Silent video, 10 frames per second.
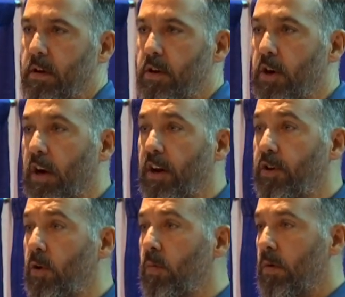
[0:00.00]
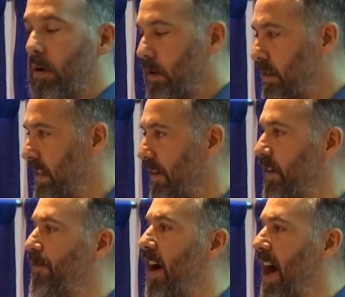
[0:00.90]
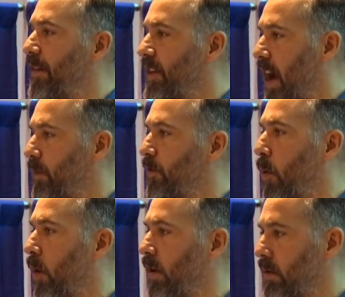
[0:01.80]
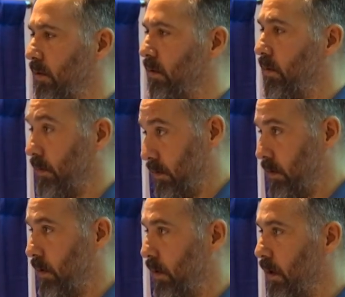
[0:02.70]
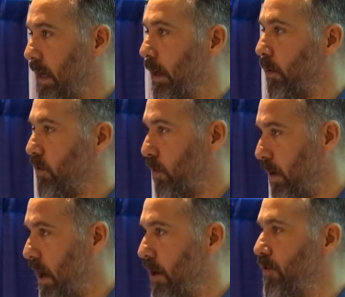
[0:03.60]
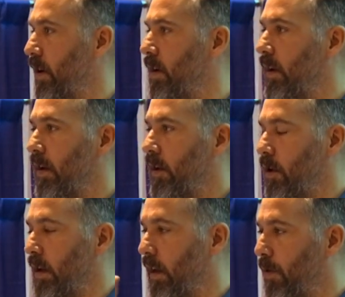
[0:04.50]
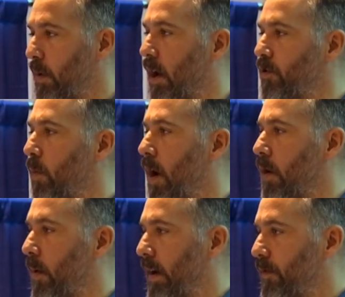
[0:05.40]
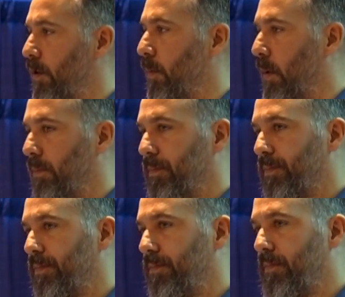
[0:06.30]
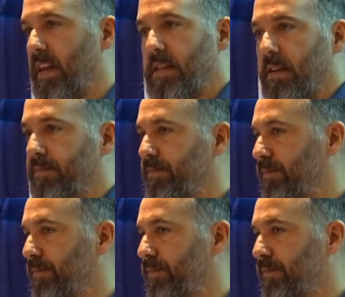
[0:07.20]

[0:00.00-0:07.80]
You're going to do 75 times 4 equals 300. You need a 300 watt array for your boat. That's it.